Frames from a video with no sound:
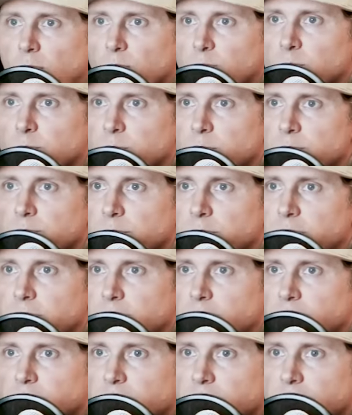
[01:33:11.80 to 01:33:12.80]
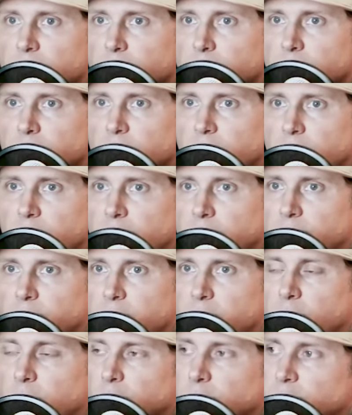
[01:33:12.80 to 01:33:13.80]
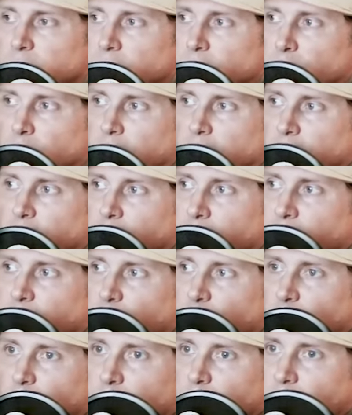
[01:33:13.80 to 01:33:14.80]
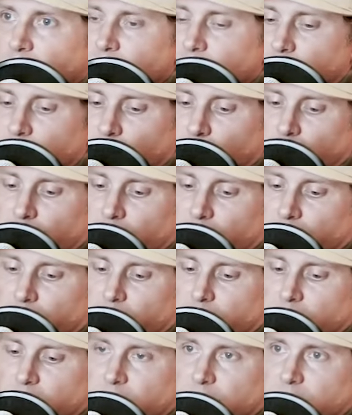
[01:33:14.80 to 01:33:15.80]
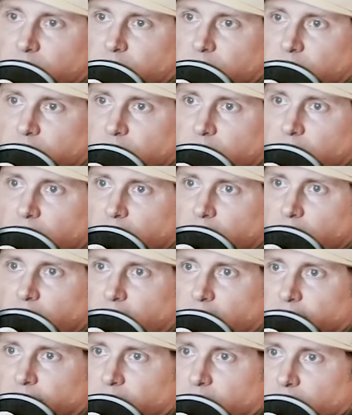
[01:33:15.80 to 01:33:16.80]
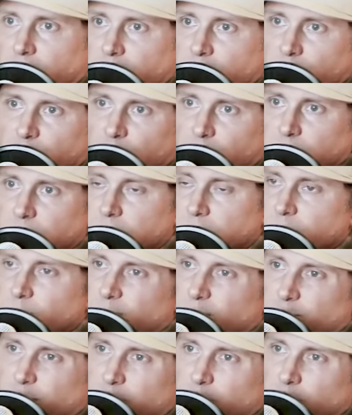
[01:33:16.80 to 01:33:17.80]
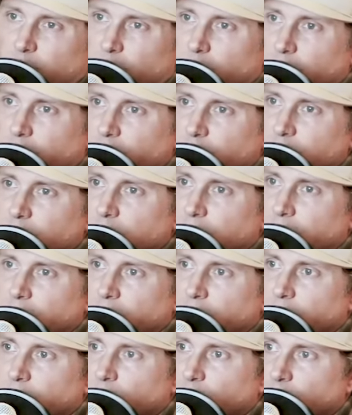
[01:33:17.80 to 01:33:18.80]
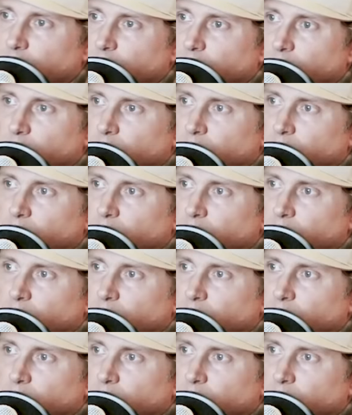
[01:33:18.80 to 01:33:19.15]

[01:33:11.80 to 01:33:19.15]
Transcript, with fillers: when we look at even uh, the company of Black Rifle and we say, well, that's just a coffee and it's cool. It's like, well, people don't understand that we're